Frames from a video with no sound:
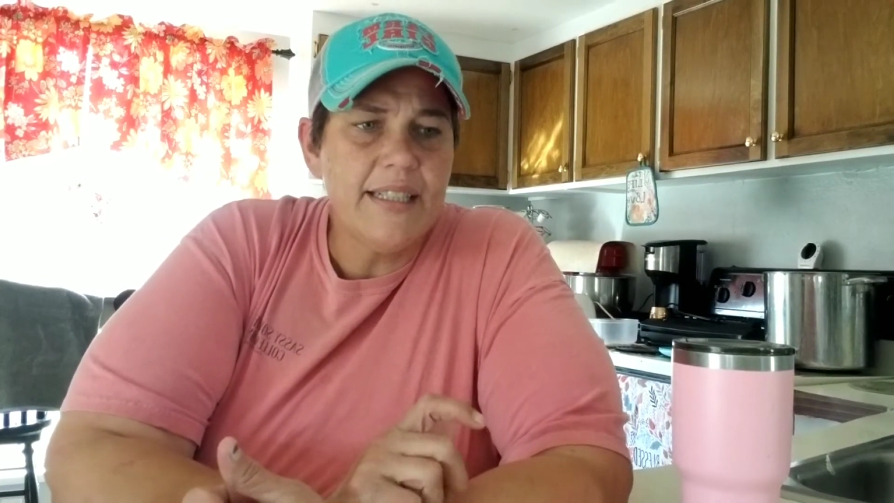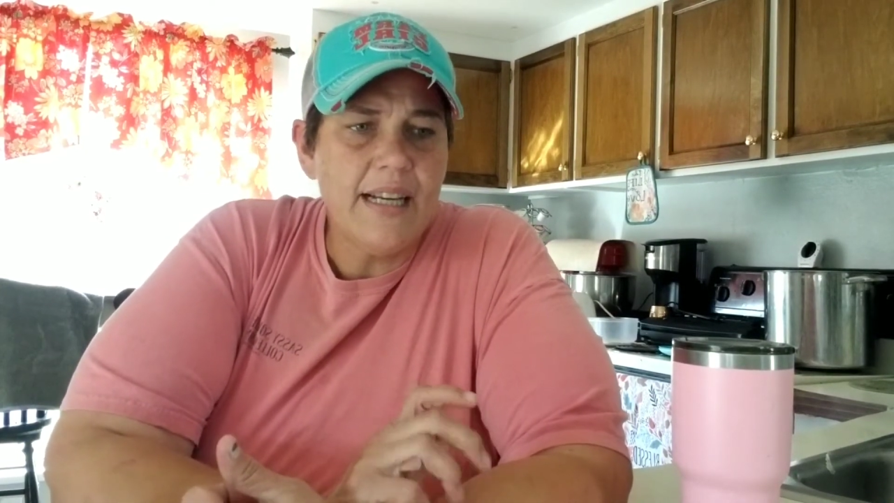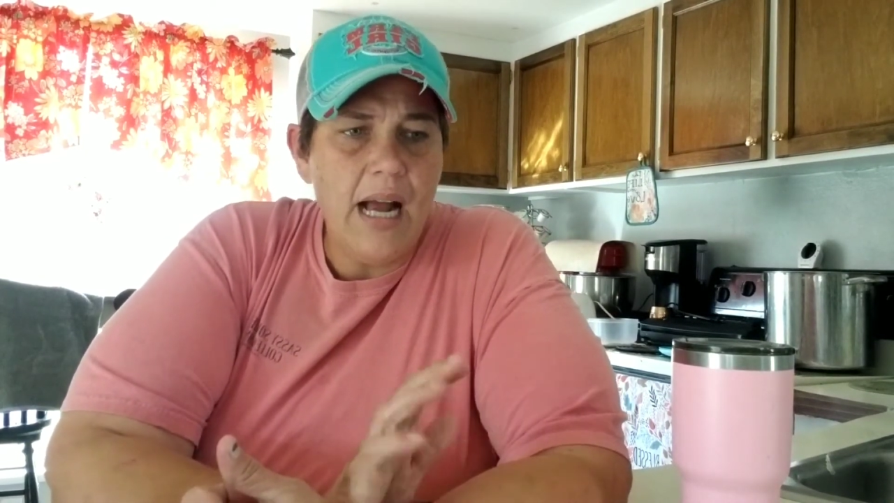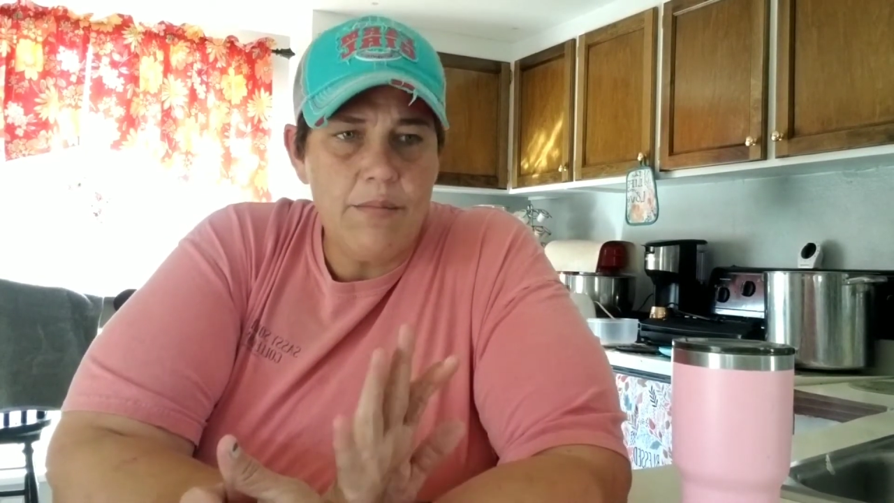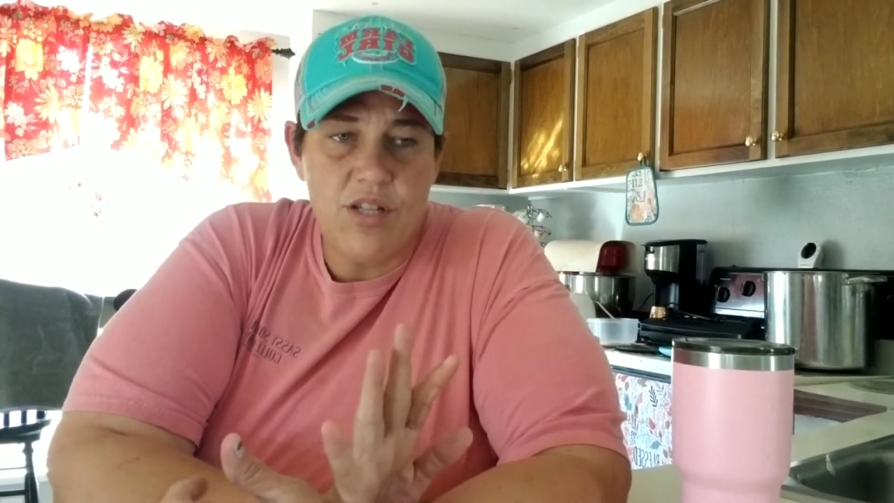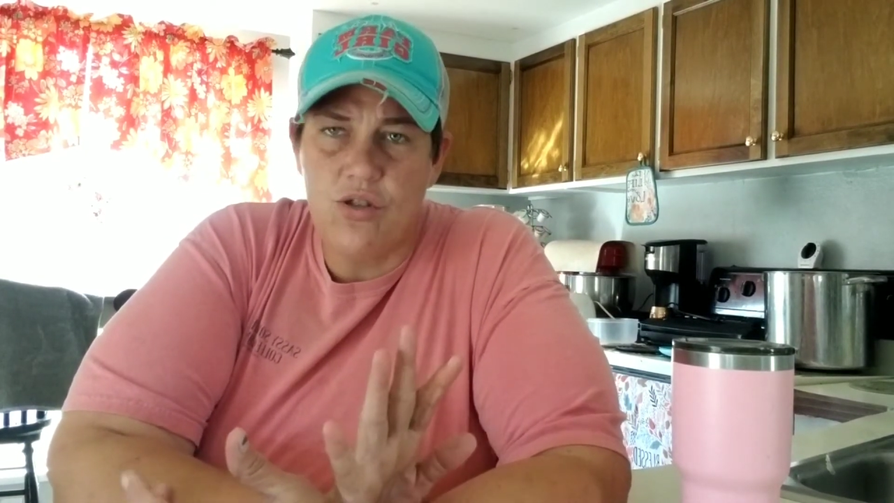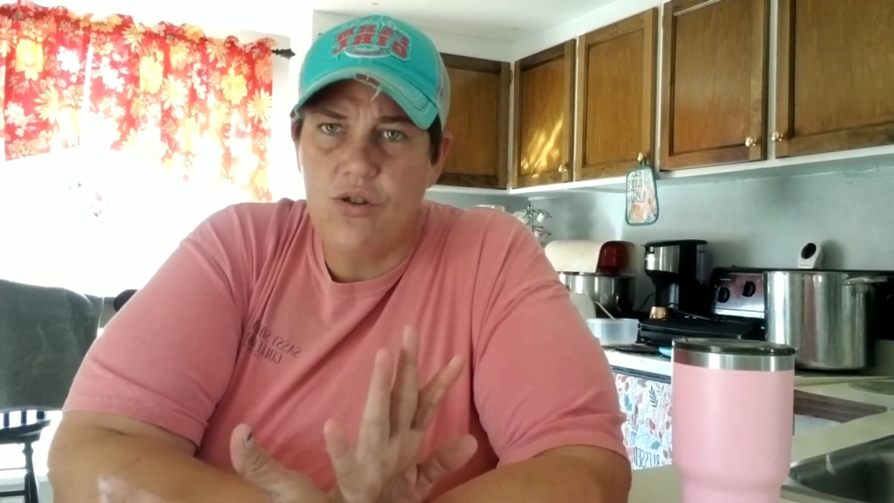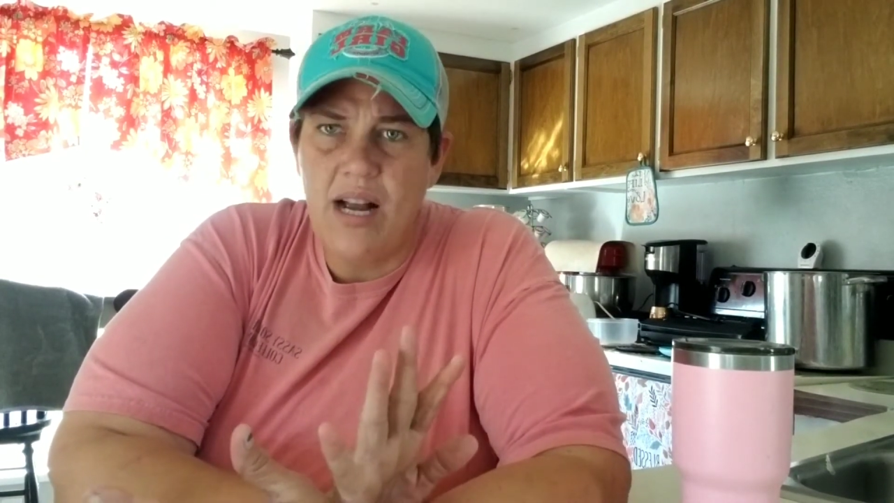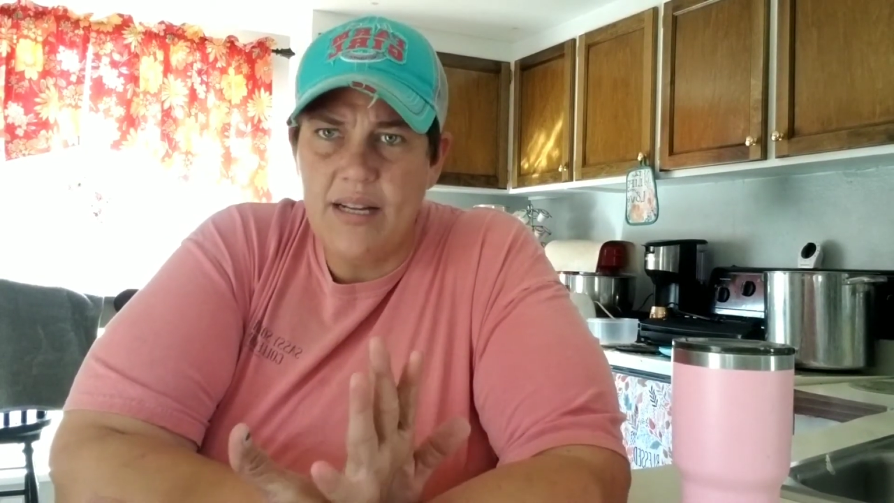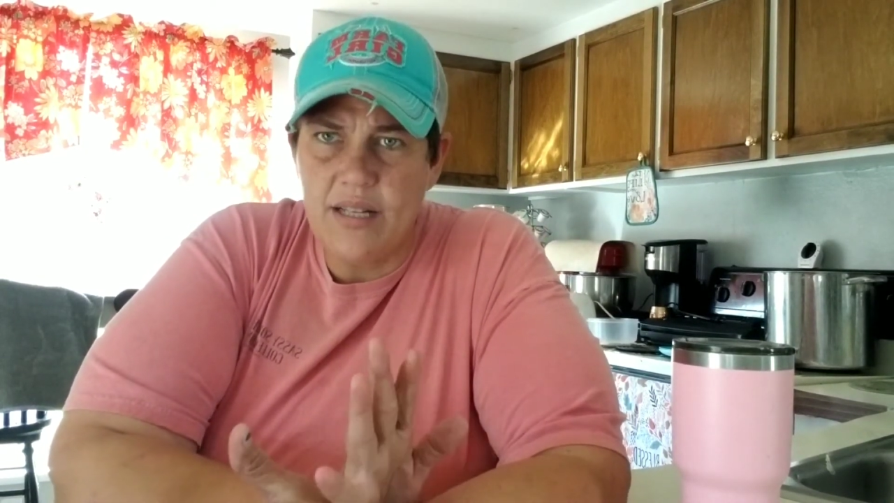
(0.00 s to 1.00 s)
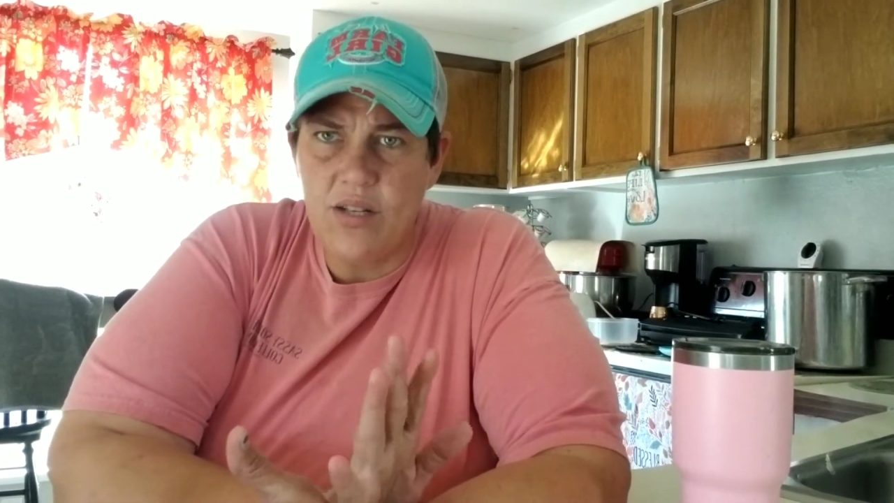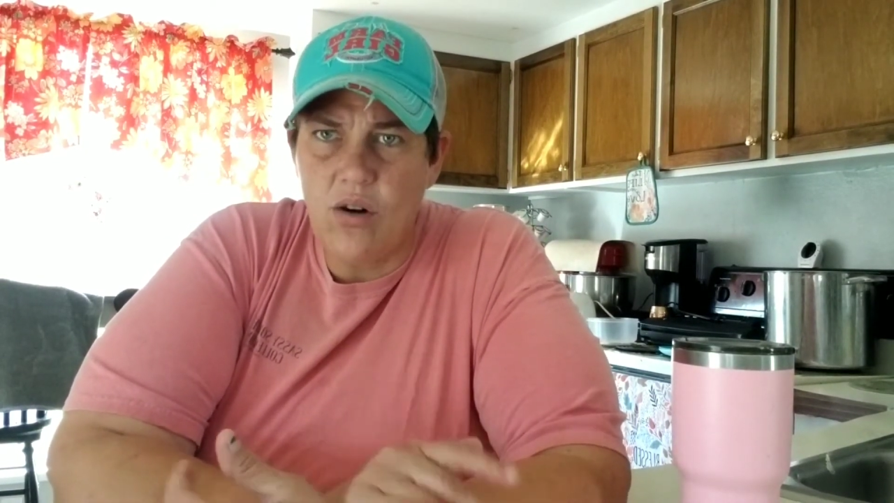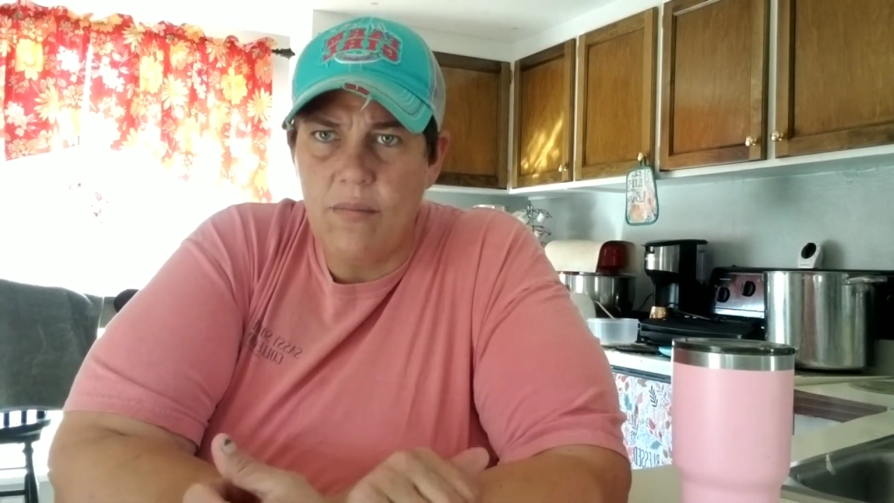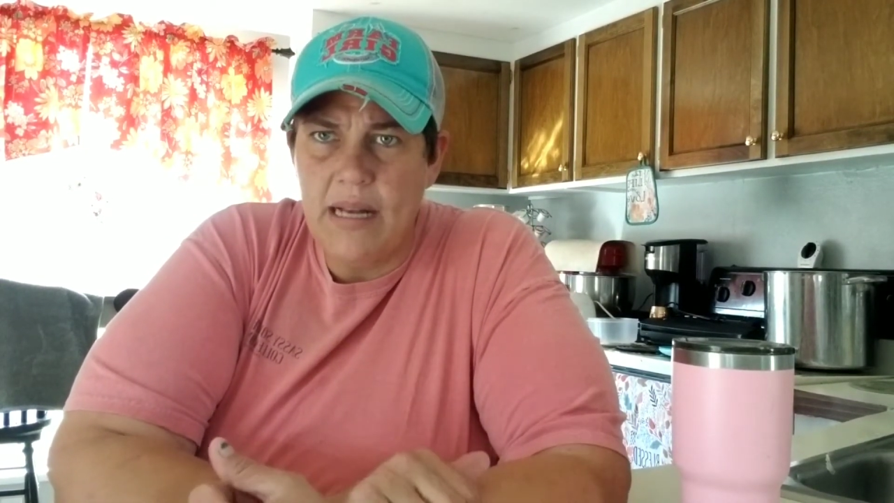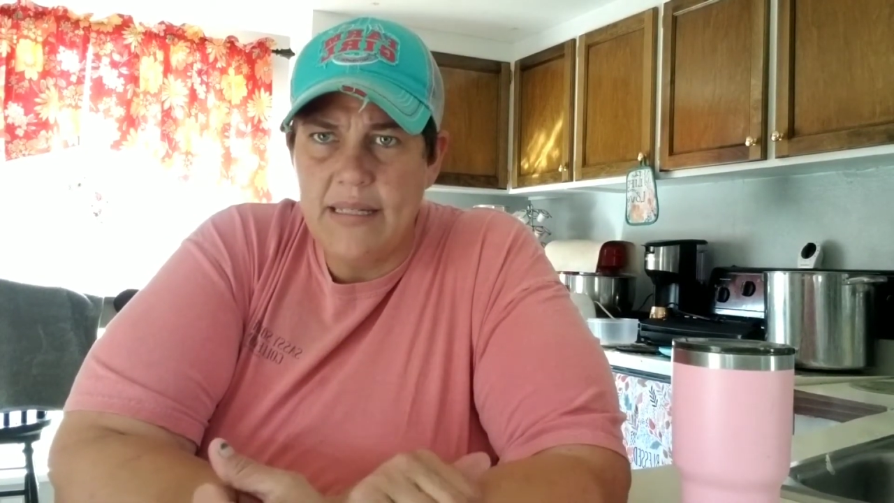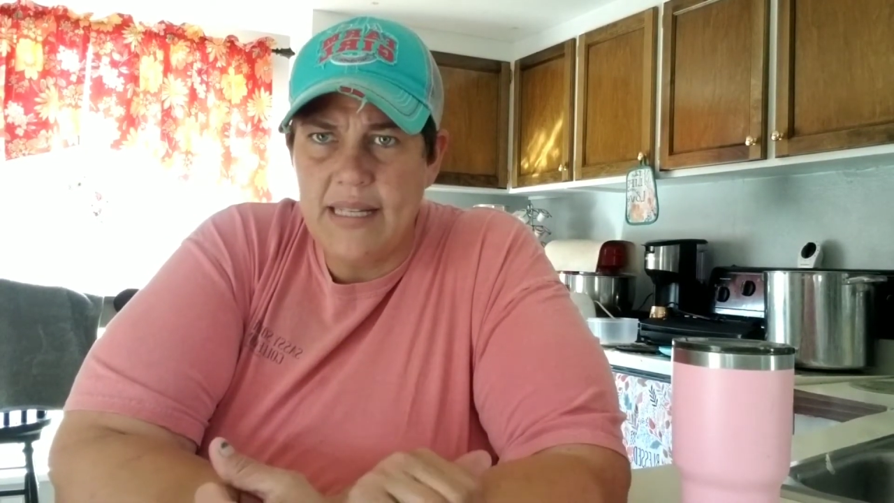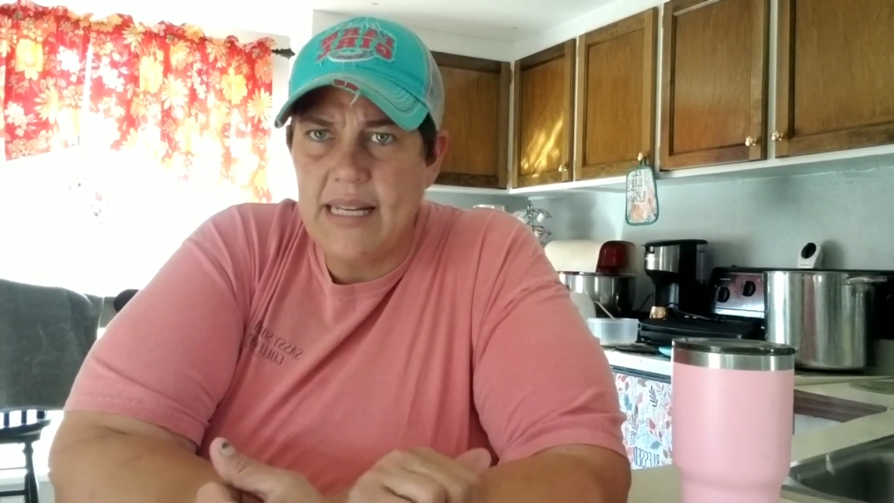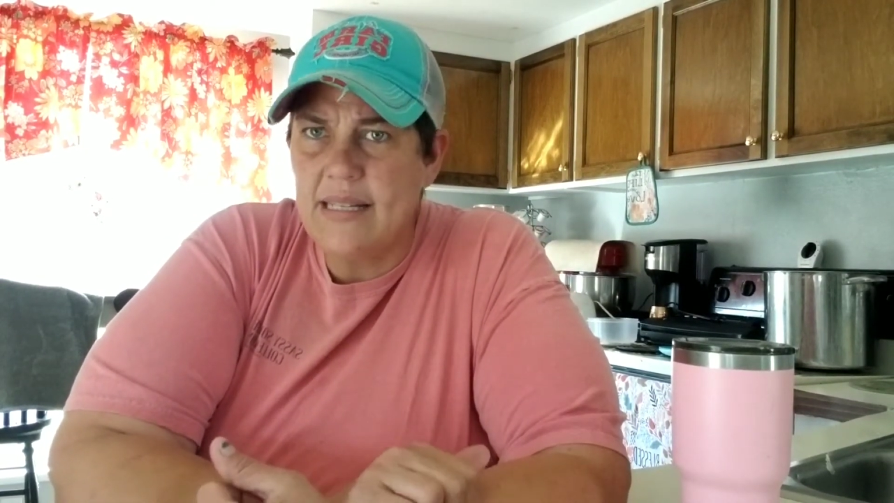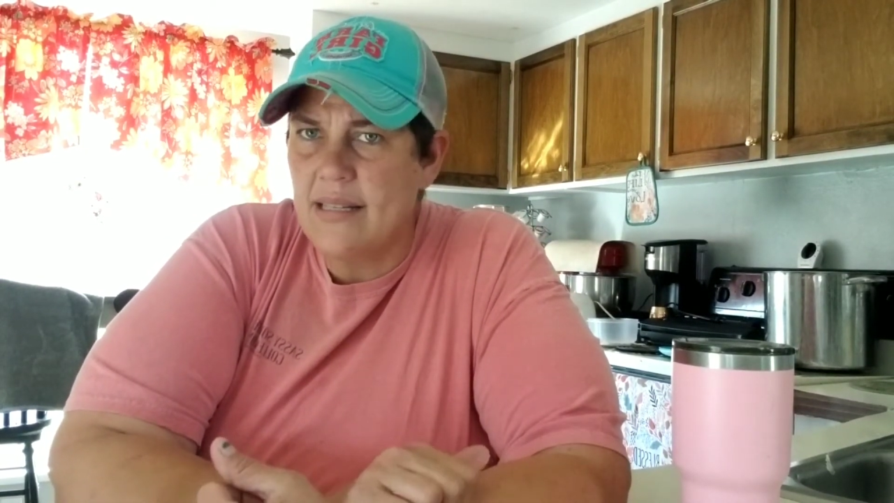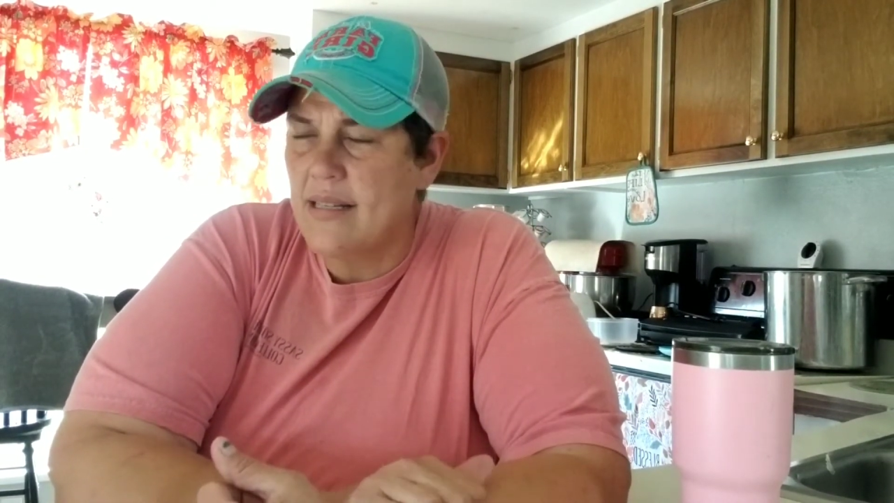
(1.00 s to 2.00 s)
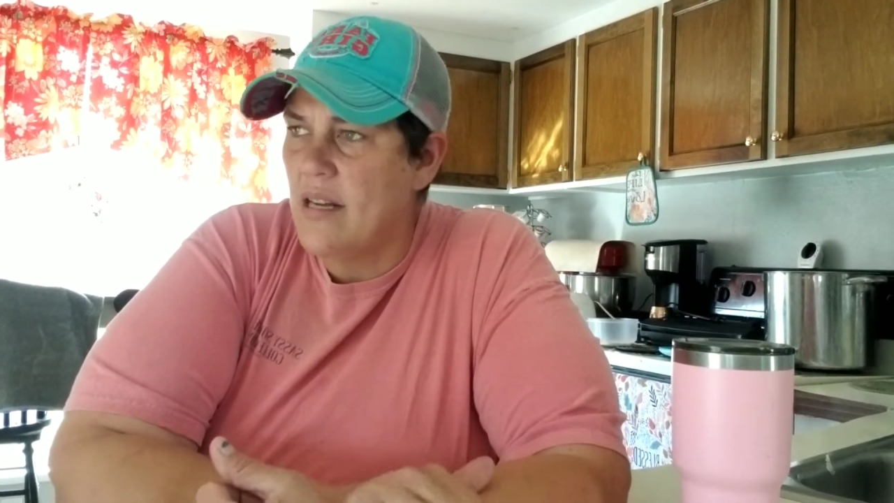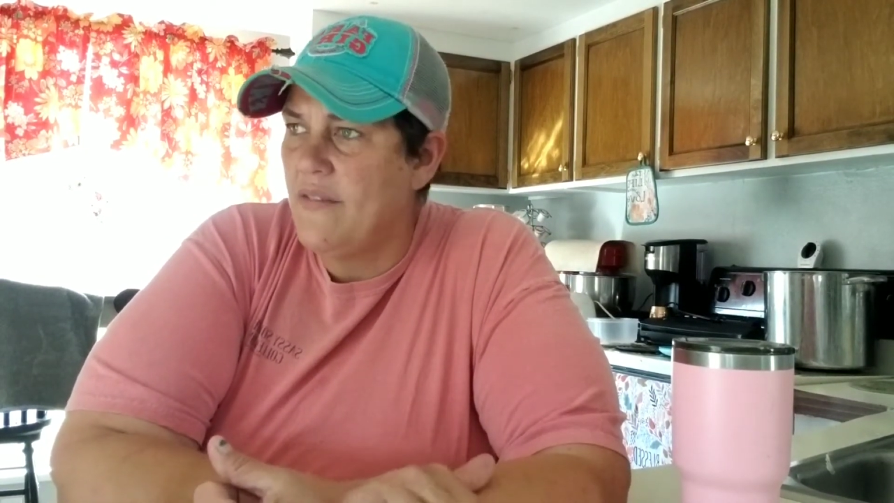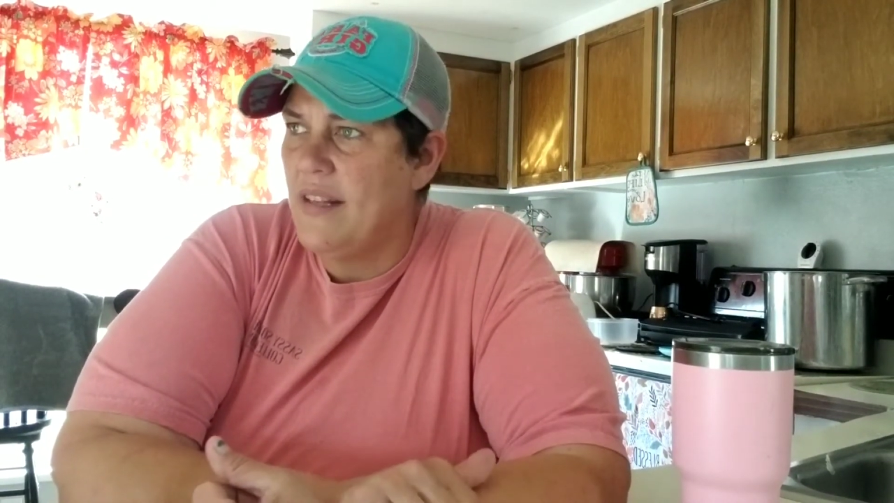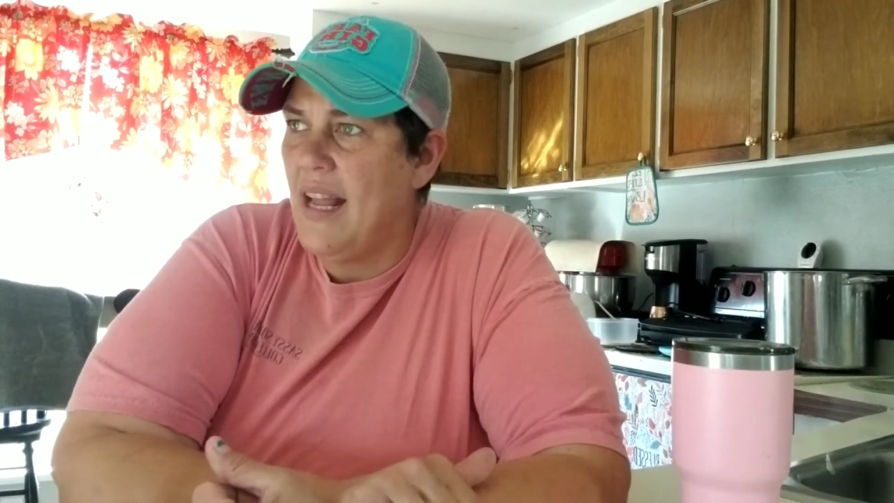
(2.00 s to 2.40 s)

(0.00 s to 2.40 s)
And I'm trying to start my seeds and stuff in